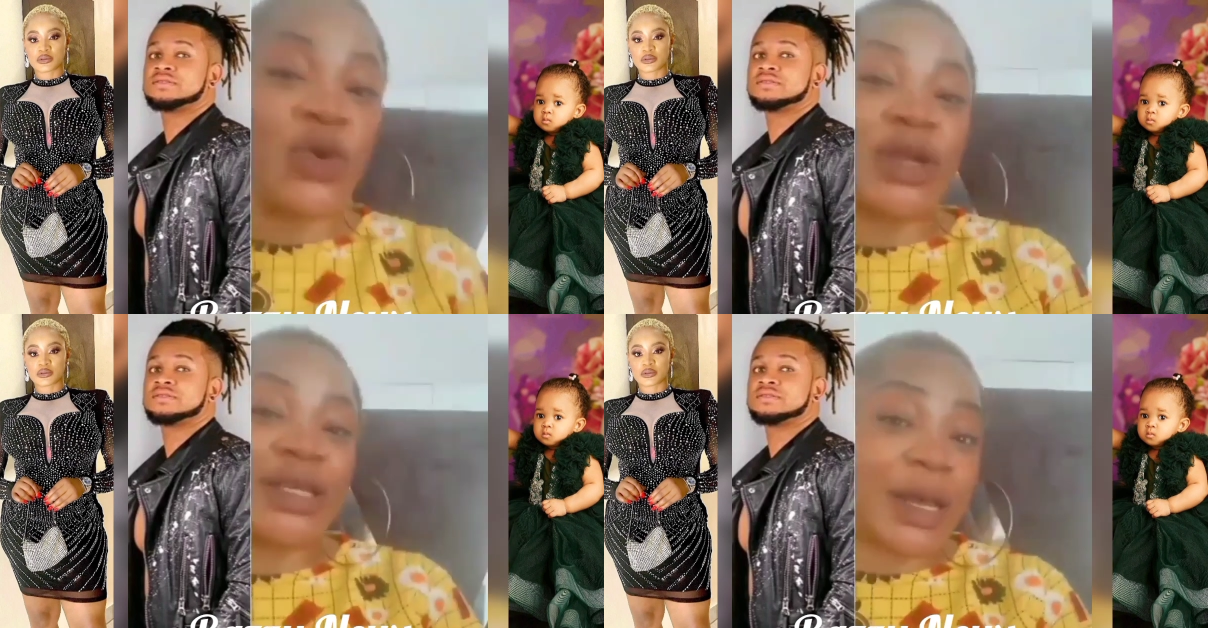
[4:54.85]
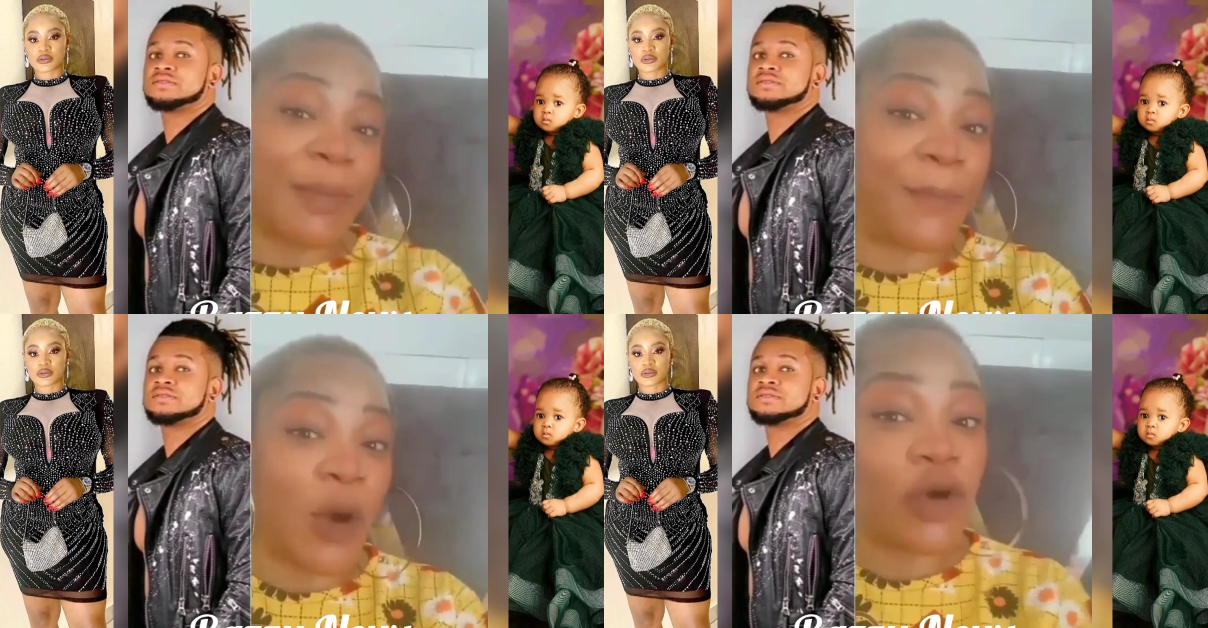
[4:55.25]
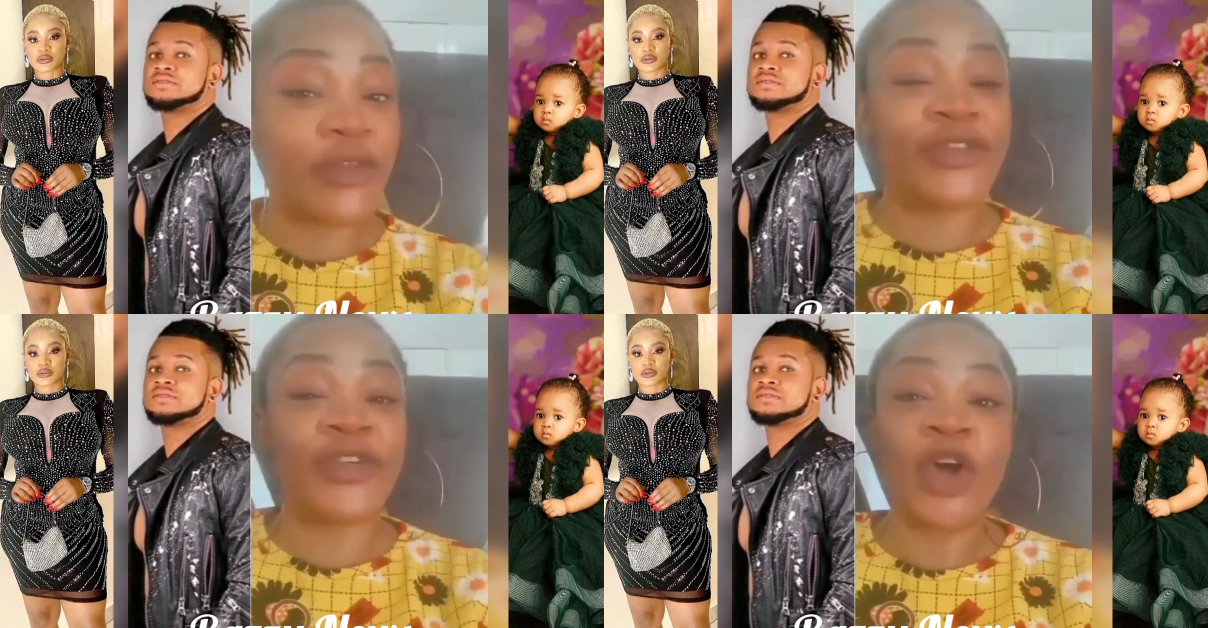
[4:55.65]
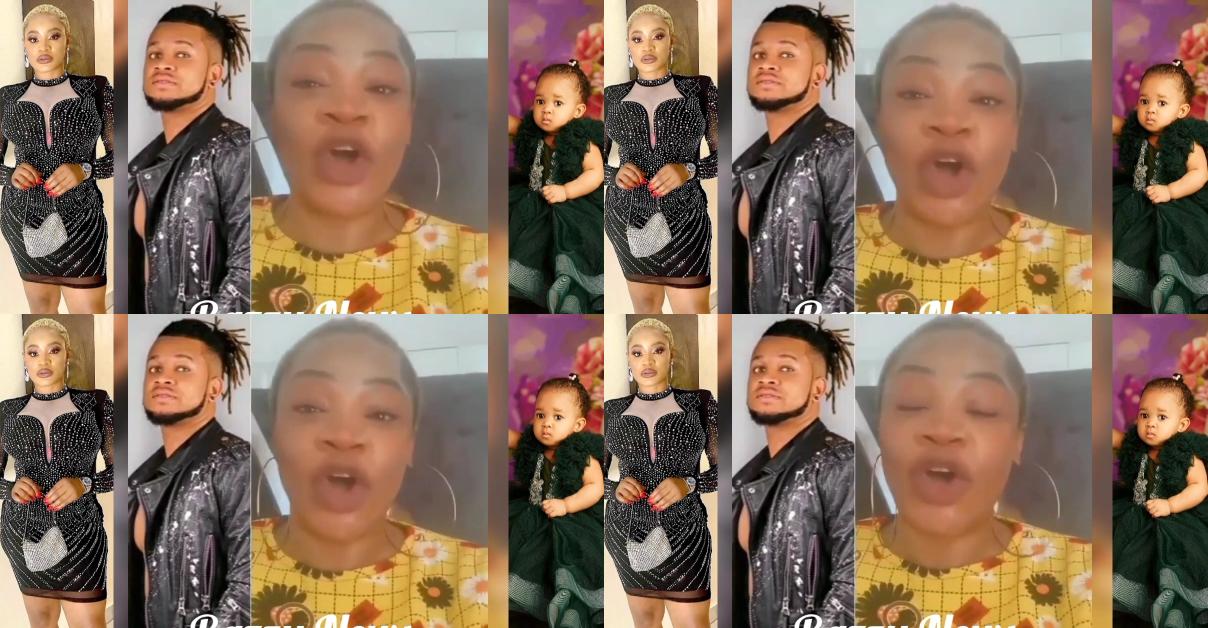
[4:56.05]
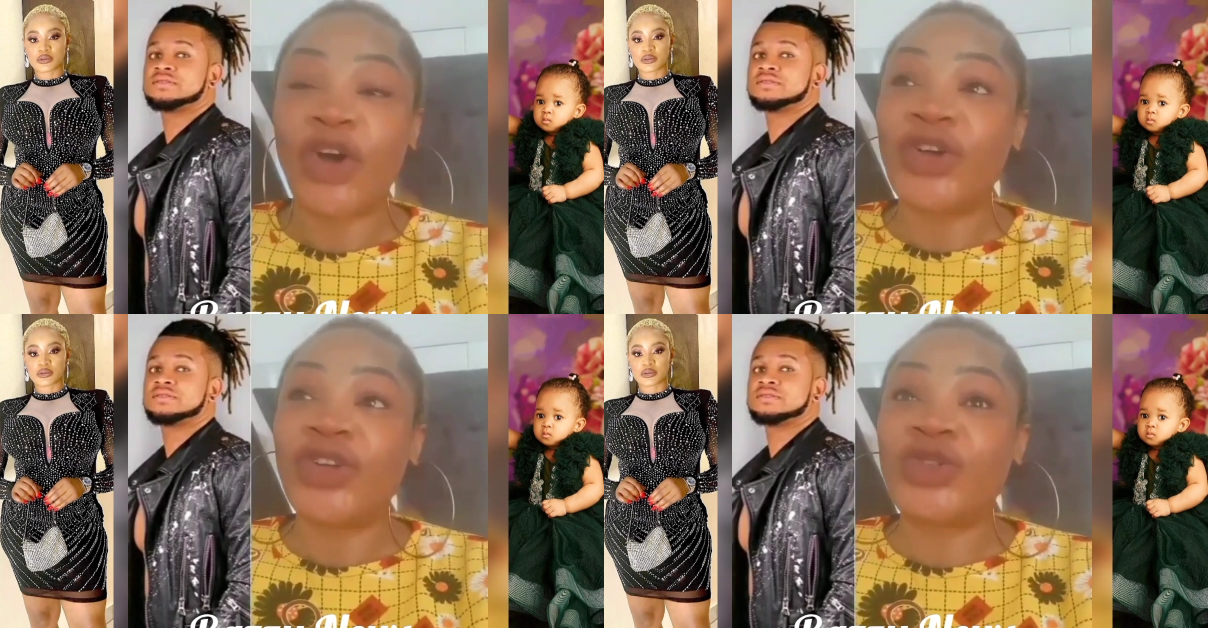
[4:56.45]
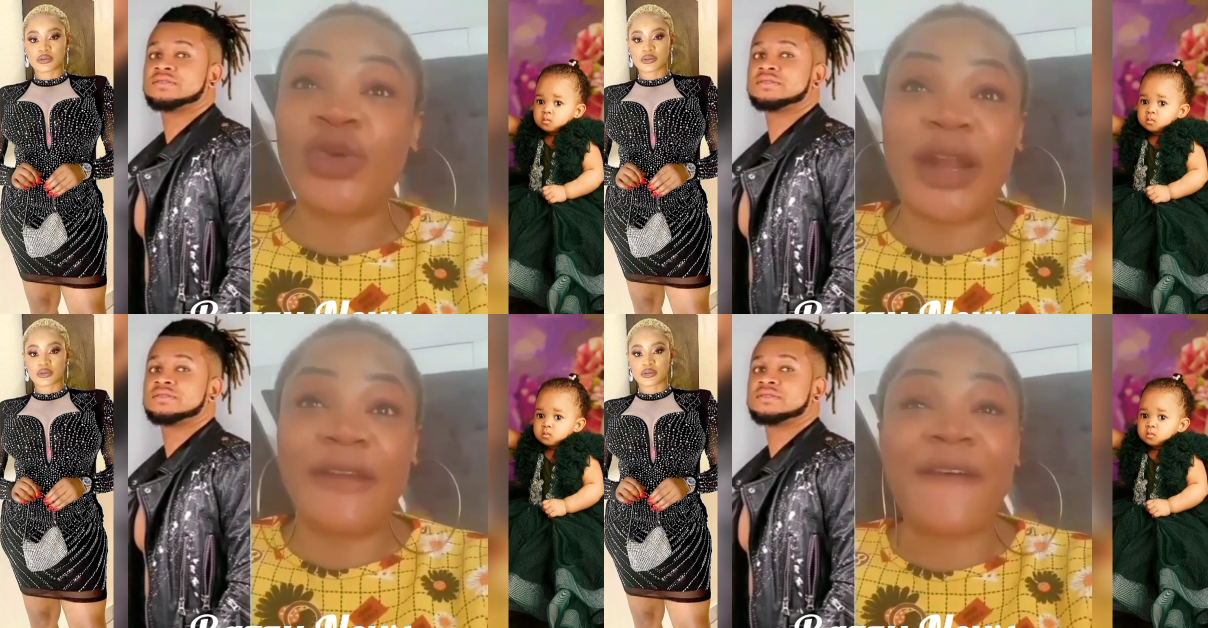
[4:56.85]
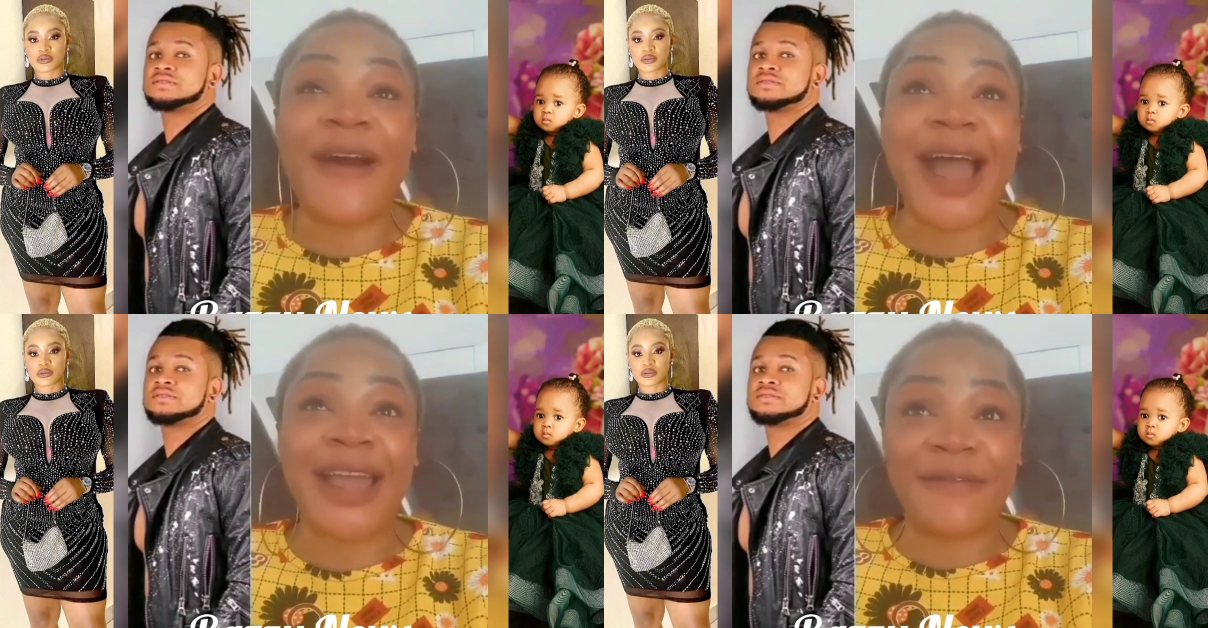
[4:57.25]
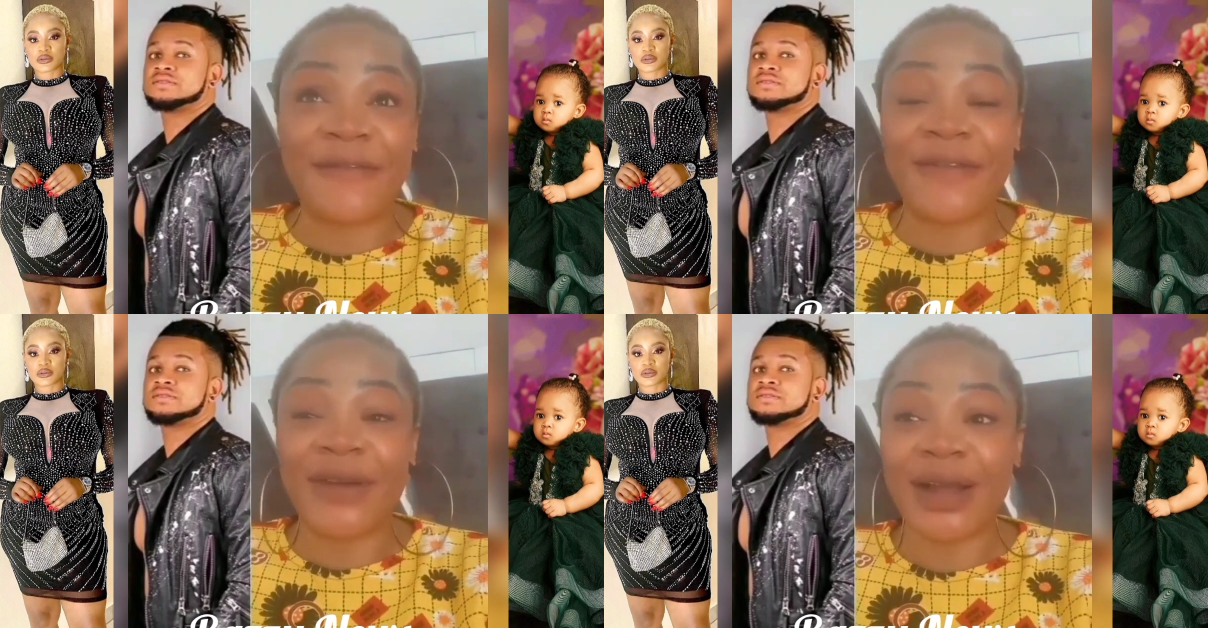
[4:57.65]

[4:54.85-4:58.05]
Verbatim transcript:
Speaker 1: who is above 25.